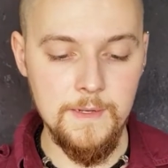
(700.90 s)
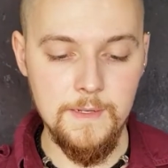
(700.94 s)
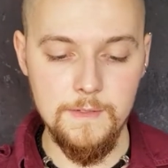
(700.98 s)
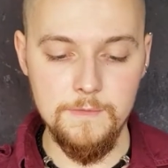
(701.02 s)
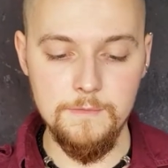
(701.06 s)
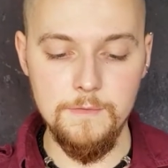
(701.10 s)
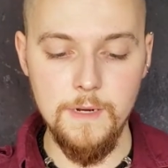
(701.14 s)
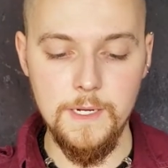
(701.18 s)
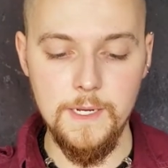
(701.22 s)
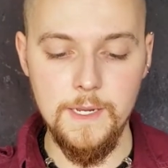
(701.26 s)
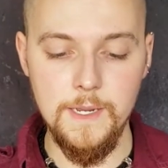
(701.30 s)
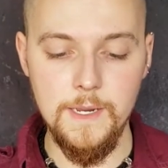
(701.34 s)

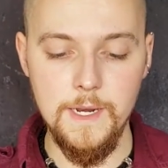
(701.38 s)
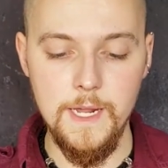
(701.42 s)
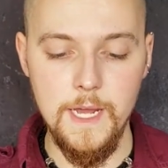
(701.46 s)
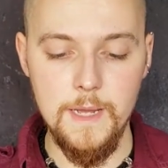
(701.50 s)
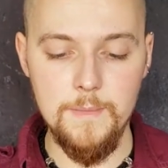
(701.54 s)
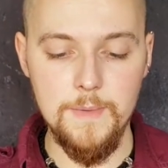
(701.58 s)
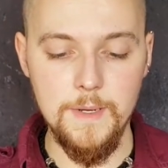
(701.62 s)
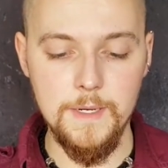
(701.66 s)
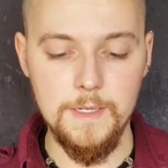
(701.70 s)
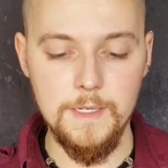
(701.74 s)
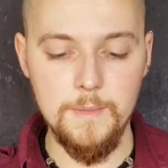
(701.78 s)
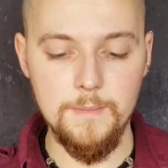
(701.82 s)
Ruggy and I
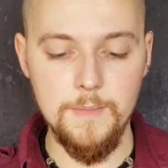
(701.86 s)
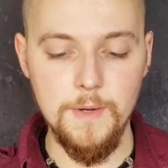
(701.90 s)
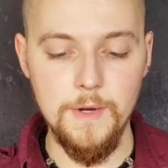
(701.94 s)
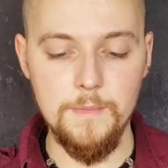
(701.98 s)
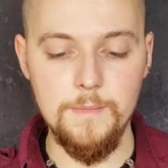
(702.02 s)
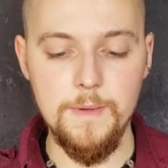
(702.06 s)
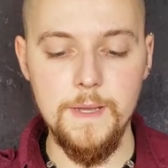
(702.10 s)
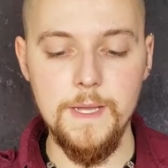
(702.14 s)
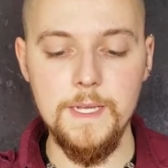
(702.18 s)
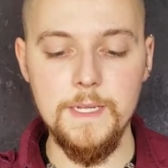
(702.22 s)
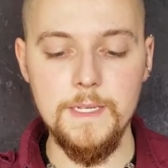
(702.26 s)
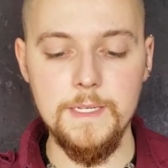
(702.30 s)
picked up our
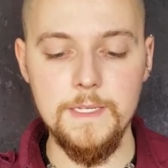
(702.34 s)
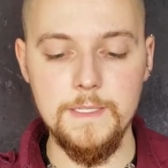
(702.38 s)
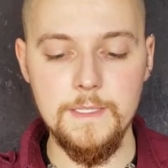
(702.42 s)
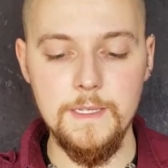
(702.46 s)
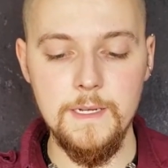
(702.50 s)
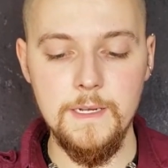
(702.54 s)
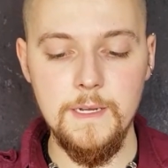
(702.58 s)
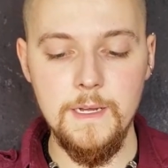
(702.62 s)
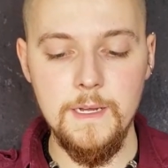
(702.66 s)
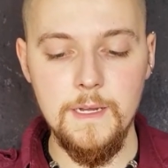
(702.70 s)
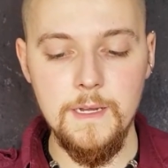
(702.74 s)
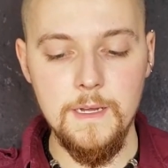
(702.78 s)

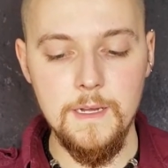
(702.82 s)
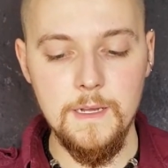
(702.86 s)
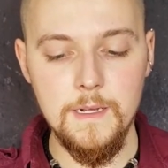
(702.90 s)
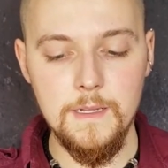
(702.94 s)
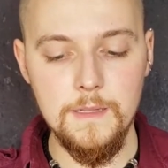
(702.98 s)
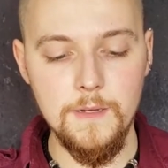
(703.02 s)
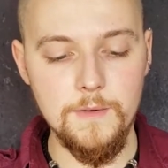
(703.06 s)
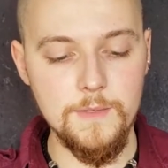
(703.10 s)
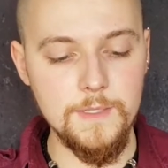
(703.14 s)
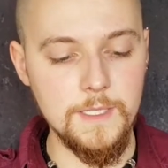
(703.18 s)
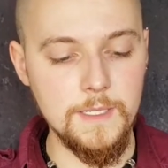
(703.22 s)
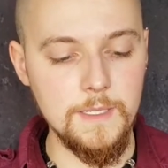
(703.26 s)
pace,
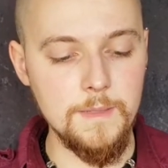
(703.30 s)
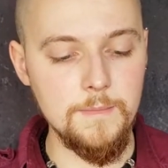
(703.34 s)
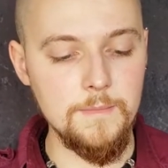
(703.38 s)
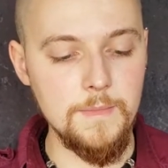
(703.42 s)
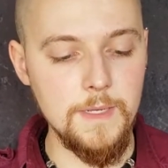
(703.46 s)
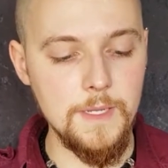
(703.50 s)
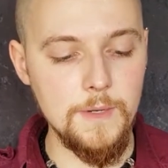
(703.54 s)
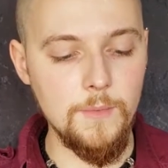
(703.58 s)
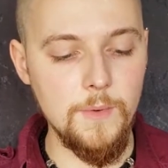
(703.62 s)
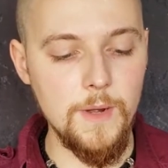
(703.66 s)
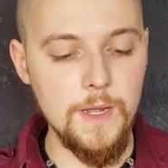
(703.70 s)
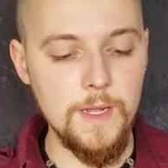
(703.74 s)
closing the
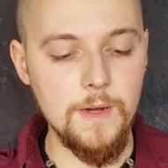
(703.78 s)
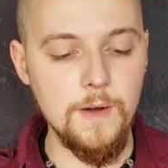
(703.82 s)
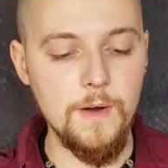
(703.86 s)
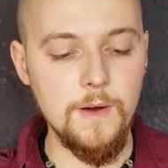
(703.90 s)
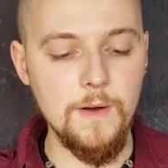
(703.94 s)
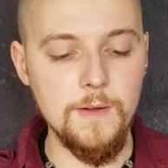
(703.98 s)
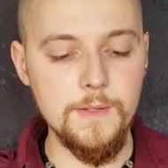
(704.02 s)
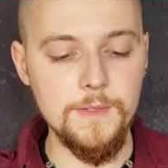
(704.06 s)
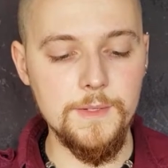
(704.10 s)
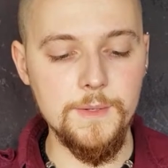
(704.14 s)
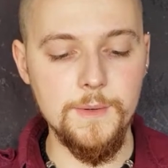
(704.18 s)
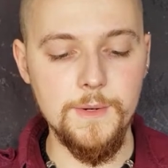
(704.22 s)
midway
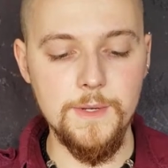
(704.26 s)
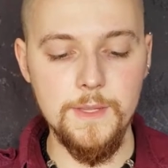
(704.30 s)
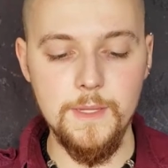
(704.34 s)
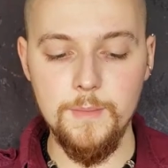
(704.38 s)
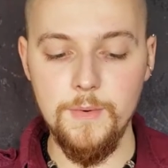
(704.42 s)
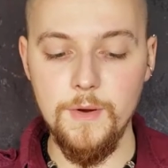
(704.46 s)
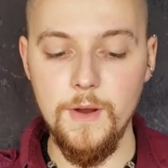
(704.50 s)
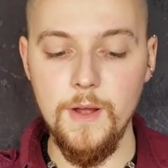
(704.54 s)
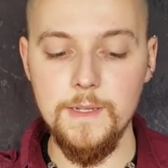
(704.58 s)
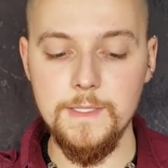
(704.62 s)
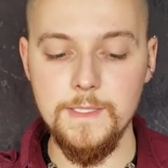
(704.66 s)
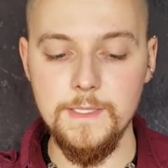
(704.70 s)
hall door in the
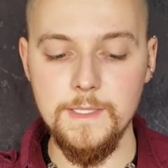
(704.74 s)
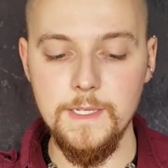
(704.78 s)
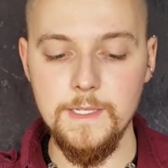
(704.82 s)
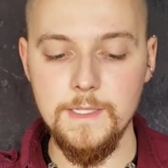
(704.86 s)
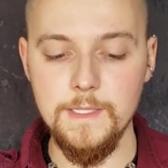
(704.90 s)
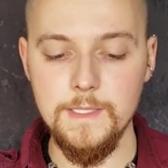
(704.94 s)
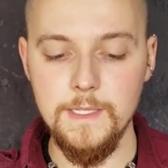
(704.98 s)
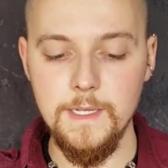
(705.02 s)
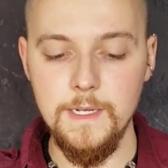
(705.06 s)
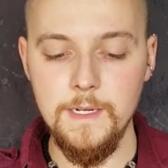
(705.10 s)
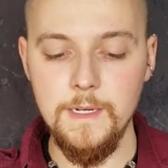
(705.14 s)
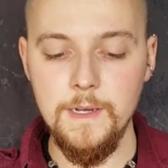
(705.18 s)

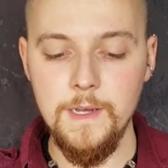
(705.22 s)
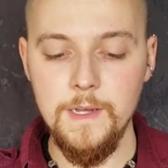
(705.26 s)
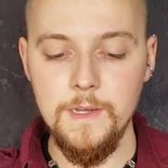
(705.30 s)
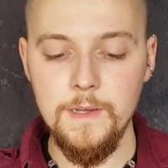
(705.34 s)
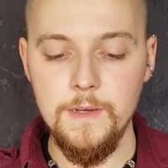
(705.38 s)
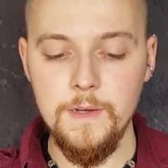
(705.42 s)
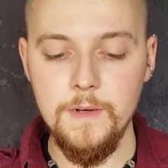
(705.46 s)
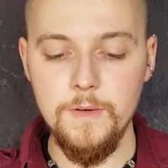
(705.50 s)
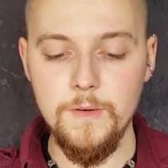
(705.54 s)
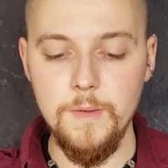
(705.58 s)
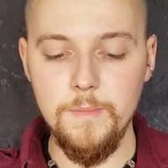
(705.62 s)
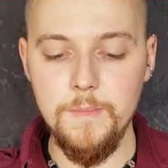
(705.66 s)

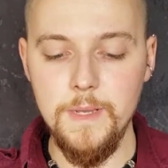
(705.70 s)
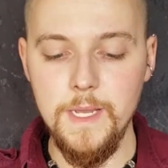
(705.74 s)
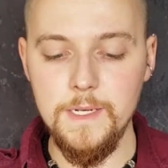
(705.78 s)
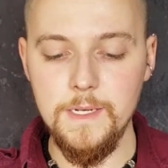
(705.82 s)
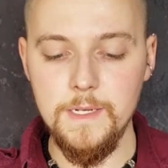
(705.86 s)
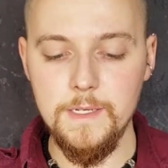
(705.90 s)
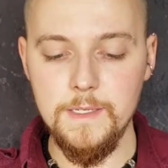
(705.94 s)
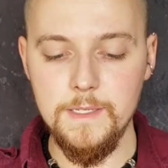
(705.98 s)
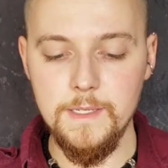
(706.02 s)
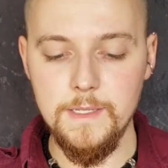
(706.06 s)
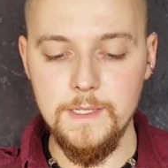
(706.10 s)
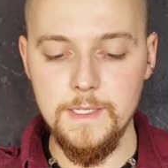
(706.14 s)
process. We made
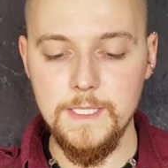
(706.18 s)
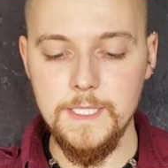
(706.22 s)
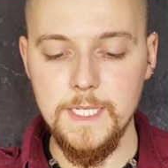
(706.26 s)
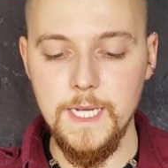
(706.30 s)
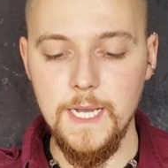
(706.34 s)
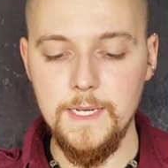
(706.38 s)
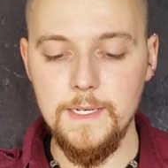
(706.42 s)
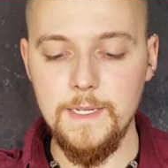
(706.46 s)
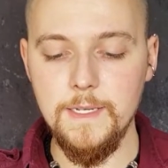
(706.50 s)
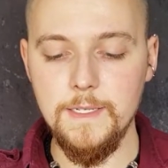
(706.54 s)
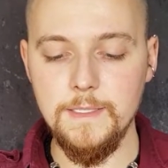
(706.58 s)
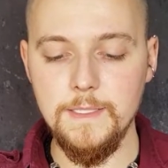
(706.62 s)
it to the
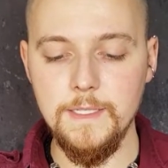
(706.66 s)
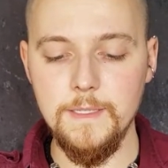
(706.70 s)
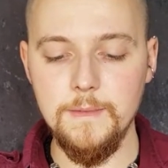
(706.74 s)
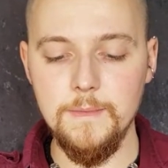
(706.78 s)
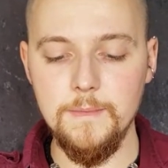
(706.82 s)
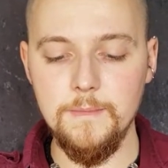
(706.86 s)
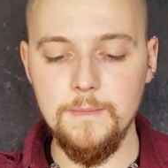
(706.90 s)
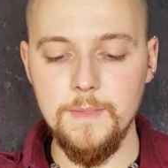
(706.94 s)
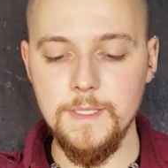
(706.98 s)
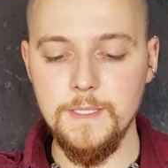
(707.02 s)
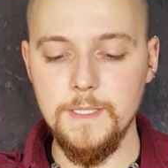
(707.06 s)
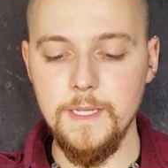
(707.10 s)
side
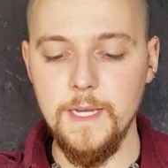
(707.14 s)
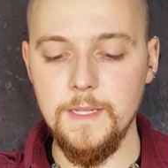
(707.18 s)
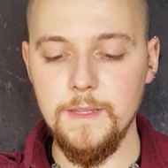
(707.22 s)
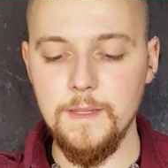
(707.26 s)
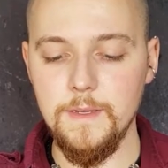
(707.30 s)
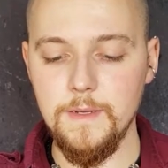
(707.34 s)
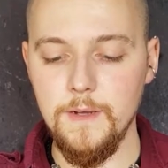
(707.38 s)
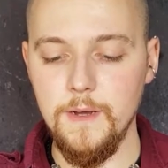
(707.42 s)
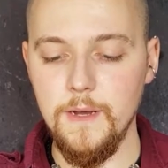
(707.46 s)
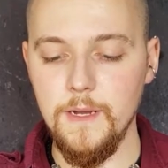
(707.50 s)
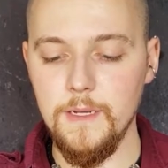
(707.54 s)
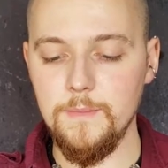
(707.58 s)
exit beside
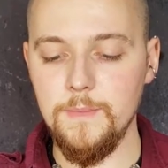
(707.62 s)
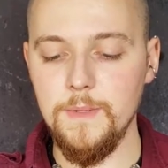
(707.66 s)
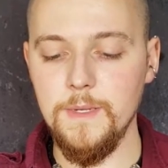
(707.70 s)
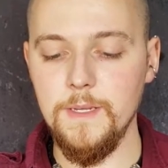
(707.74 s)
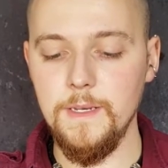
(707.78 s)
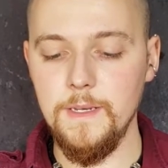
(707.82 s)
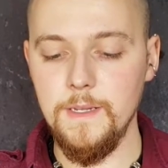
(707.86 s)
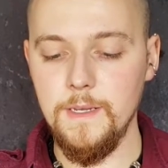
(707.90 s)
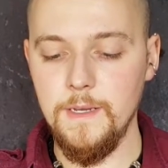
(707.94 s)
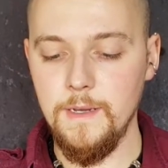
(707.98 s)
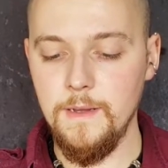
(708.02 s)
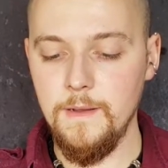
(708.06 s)
the cockpit.